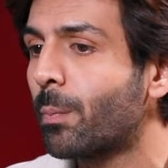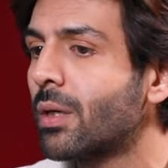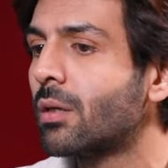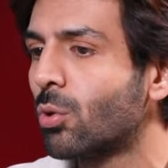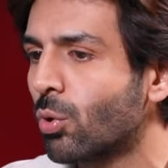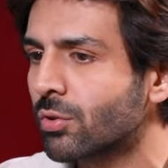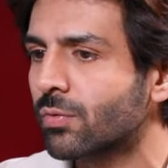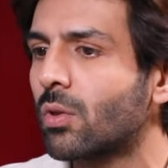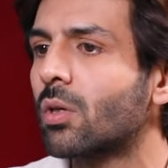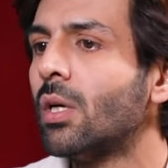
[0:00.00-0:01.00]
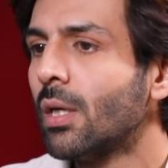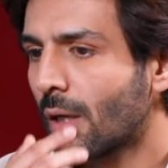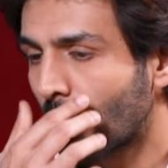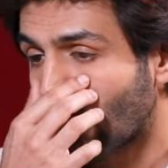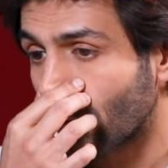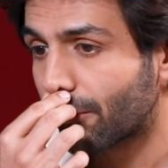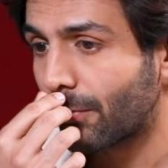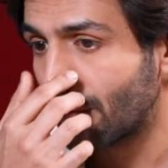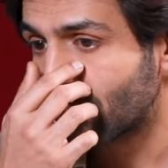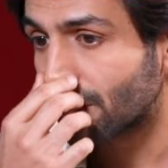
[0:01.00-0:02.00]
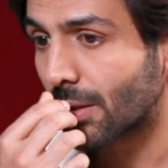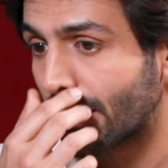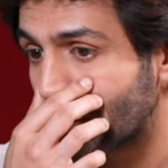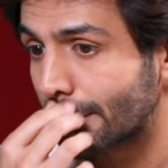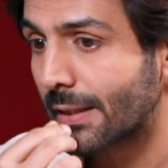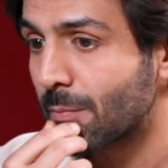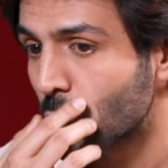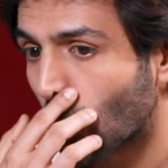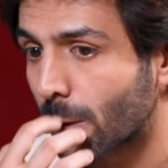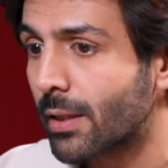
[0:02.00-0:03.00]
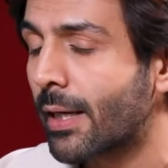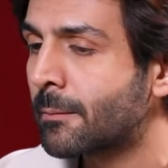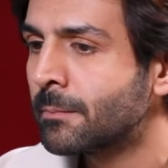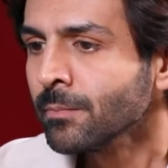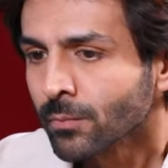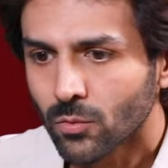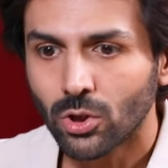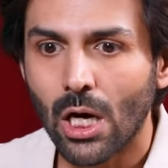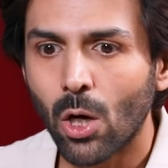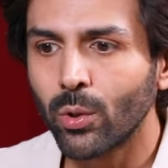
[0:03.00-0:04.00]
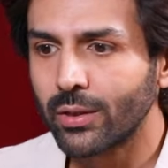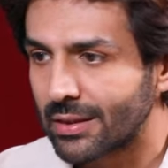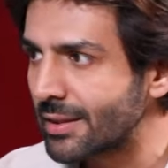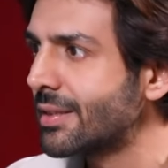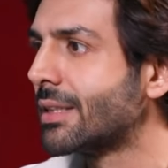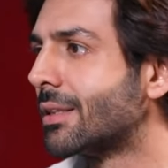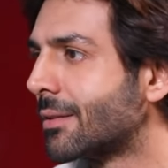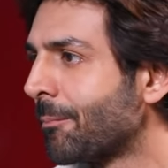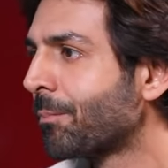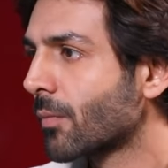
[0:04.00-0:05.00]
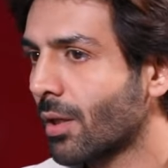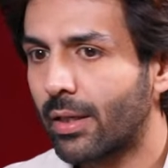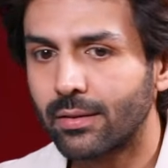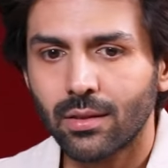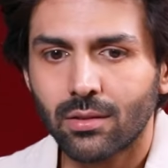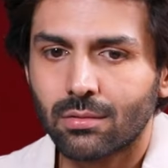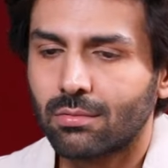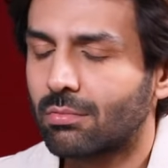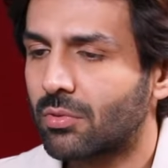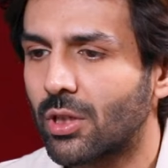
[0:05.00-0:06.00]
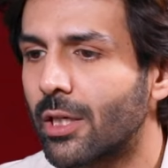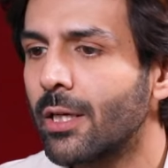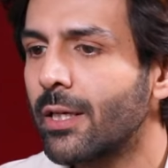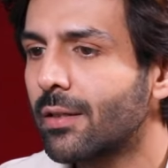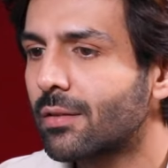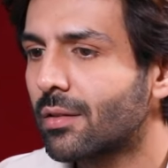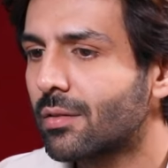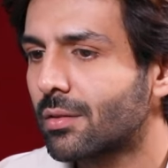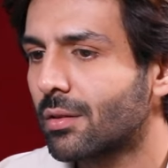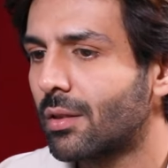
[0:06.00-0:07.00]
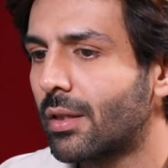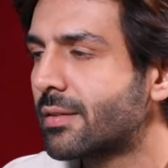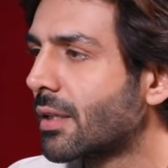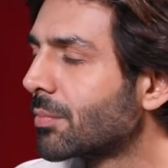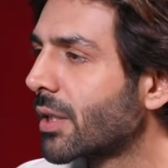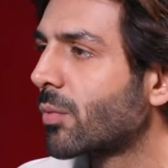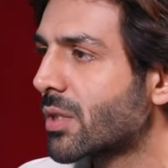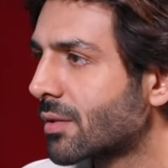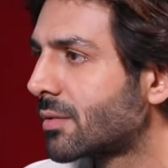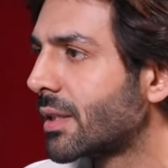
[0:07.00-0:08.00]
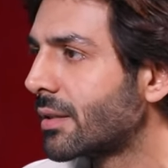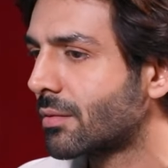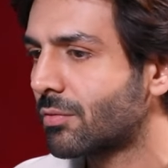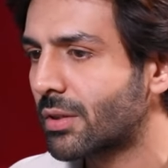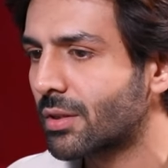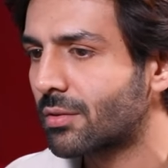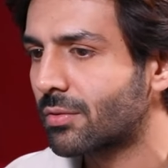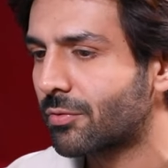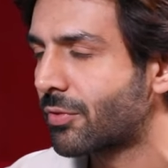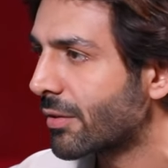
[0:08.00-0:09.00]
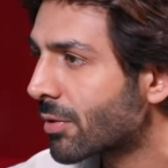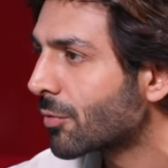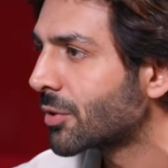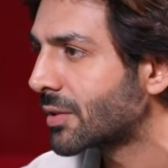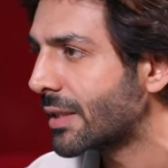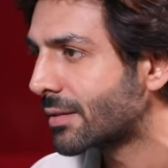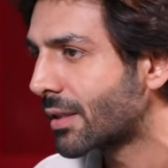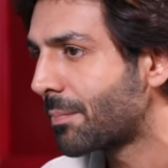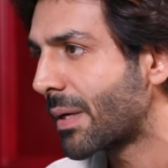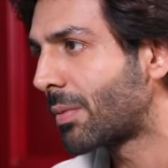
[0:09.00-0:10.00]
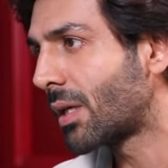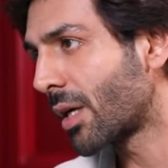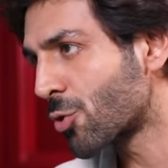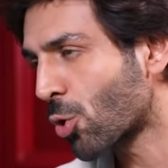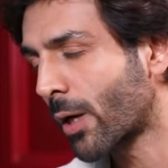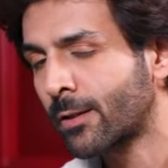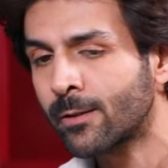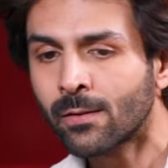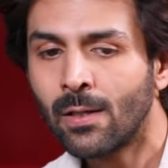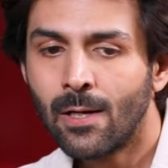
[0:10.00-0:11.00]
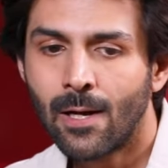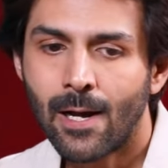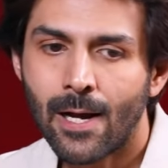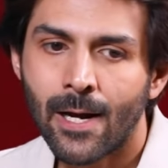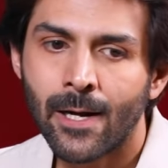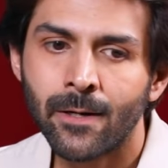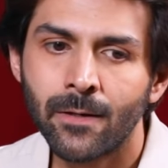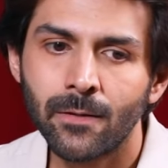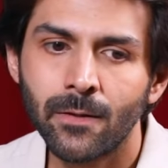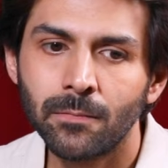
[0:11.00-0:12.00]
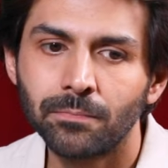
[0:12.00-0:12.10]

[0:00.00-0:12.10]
opened doors for a lot of films in the same genre. And now this year, it's suddenly something which is flavor of the season. Yes. And people are enjoying this. And